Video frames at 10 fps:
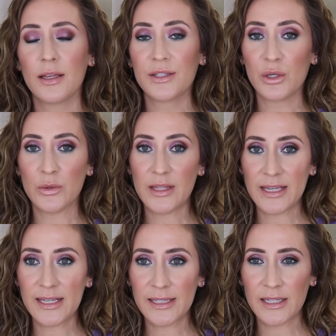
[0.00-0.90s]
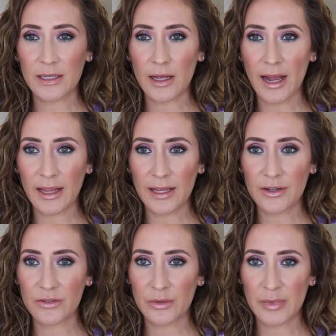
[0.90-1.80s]
So these
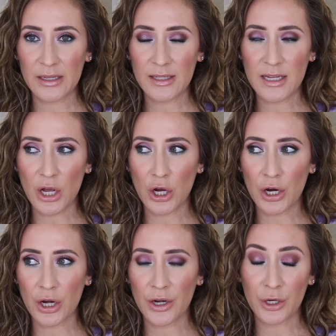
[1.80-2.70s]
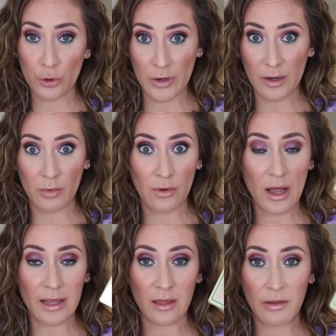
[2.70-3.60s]
highlighters from Pixi are incredible.
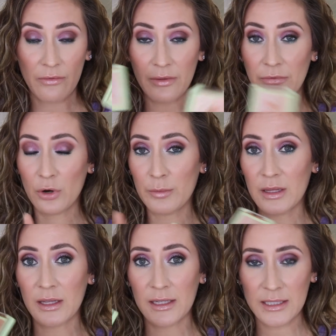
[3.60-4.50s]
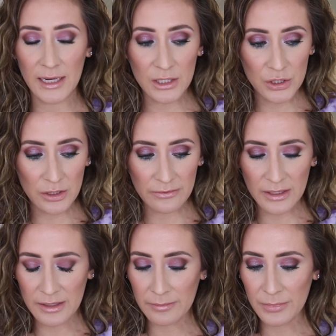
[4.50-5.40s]
I love the formula and texture of
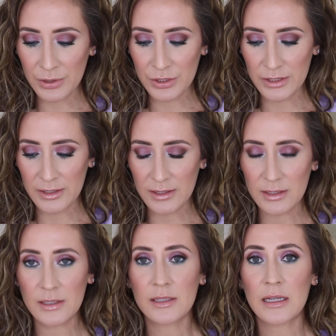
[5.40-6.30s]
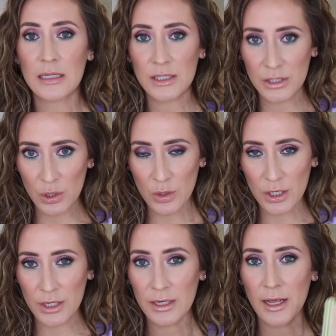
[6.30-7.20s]
them. They're just so
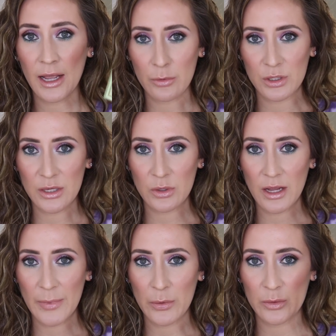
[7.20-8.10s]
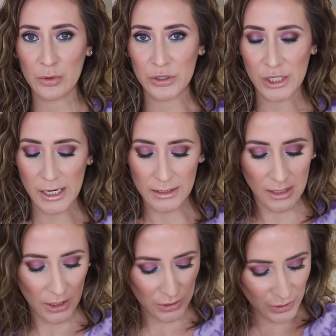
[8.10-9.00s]
good. I wish they would come out with more shades.
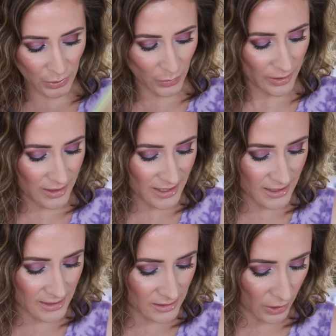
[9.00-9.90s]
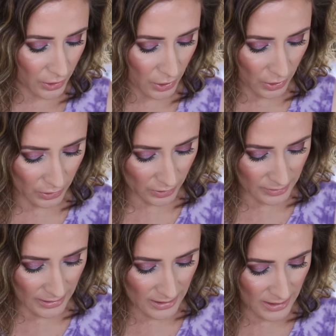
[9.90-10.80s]
So these are
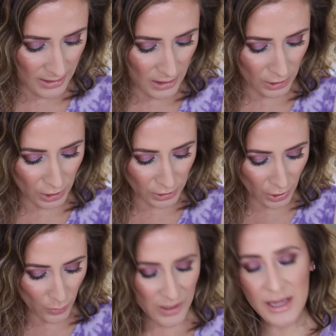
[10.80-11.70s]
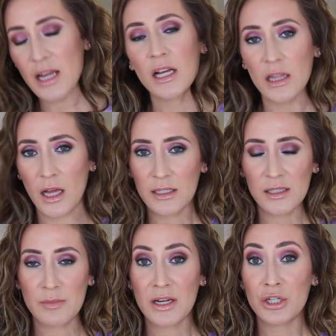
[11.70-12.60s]
called the Glowy
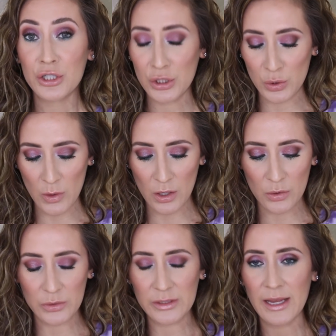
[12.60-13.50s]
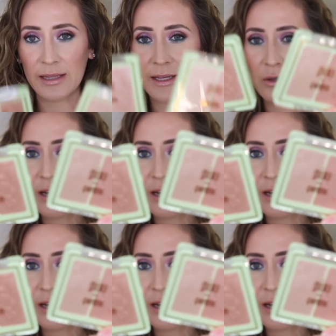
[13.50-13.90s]
Glossimer Duos, and they